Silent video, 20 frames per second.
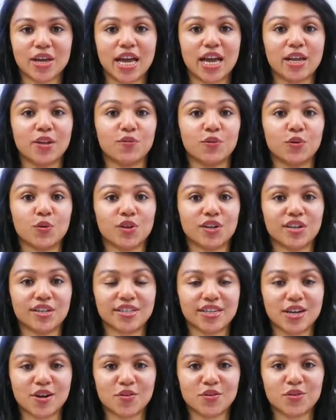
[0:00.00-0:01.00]
and if you are
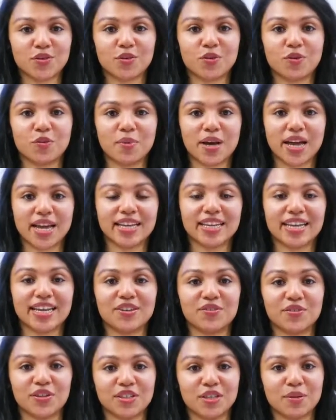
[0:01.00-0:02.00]
in doubt, go back
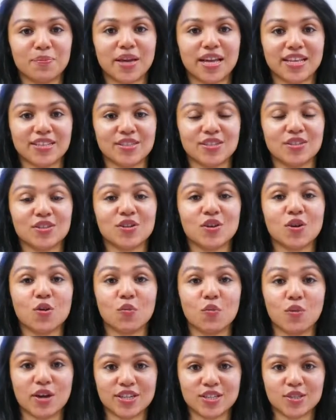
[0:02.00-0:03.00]
and read the passage
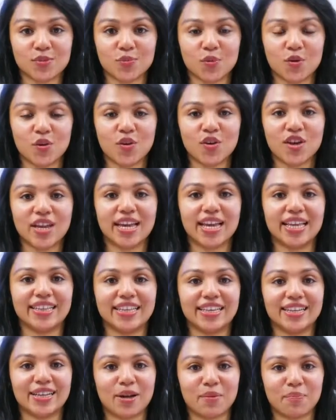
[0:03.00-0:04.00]
once more
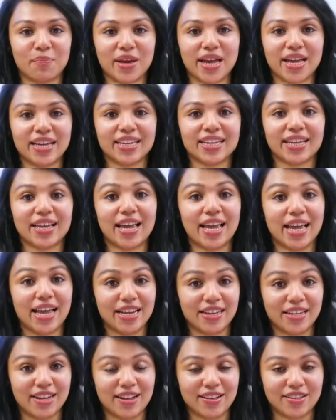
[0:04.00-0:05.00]
and then come back
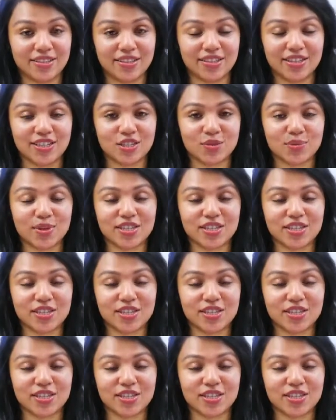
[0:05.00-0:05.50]
and answer these